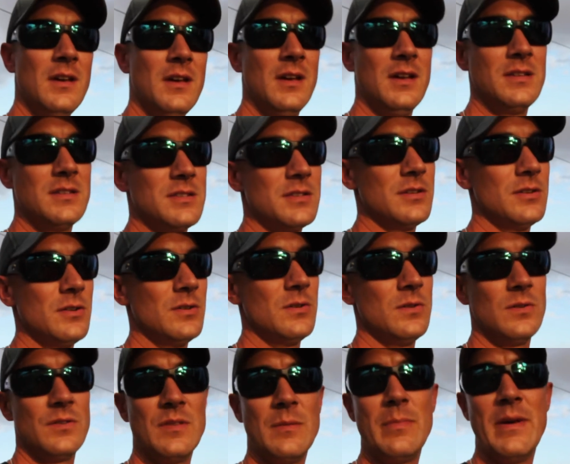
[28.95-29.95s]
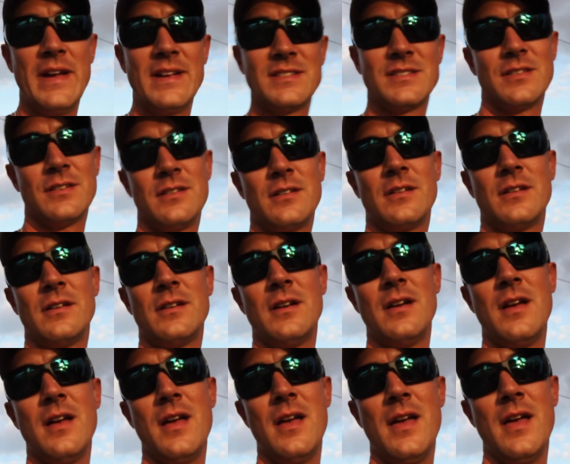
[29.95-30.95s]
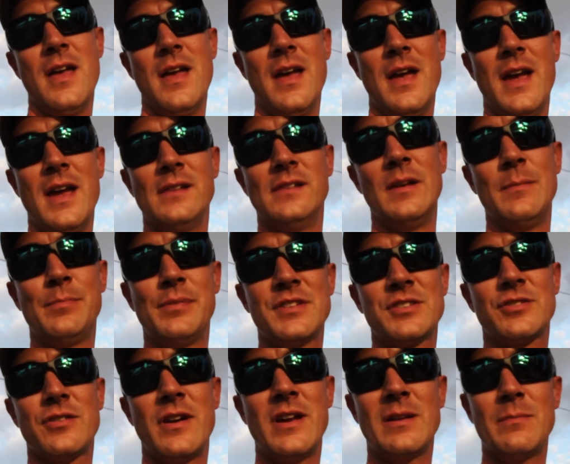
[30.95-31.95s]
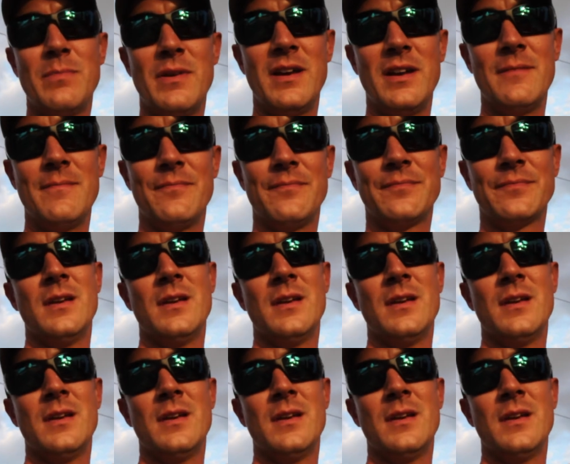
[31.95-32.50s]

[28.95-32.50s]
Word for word: And so the baits are a lipless crankbait,